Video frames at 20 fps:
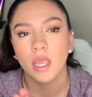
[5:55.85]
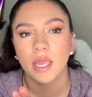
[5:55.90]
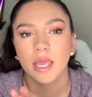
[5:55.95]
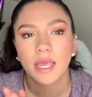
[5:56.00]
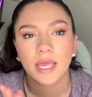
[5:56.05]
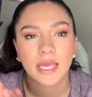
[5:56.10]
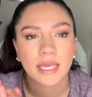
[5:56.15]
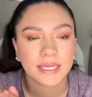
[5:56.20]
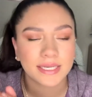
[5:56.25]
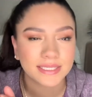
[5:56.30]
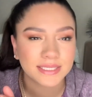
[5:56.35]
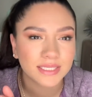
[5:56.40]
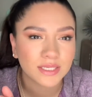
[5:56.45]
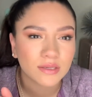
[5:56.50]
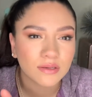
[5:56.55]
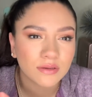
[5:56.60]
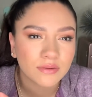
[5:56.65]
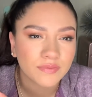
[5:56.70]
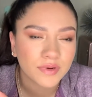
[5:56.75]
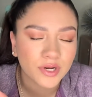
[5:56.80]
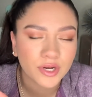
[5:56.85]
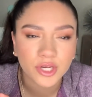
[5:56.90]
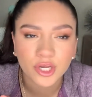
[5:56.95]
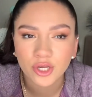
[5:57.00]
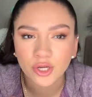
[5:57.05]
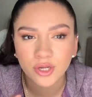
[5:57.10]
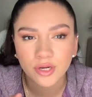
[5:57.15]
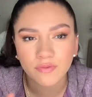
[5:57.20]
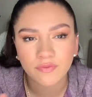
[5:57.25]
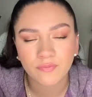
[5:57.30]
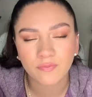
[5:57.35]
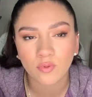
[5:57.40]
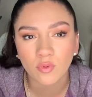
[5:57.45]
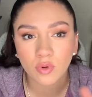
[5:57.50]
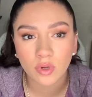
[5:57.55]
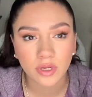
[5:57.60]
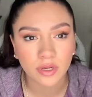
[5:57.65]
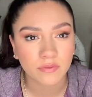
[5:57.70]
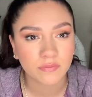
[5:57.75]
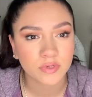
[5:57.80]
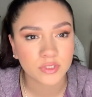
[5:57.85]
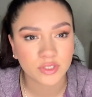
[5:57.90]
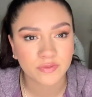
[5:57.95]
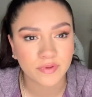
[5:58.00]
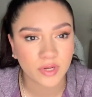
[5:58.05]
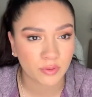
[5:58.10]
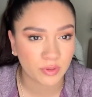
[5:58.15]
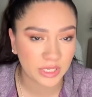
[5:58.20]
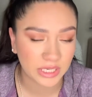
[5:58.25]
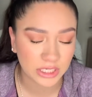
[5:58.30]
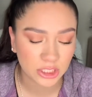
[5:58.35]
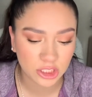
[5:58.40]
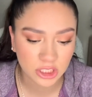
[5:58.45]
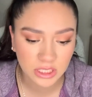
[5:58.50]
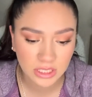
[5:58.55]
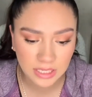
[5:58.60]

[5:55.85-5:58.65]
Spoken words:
It is still a very good full coverage foundation,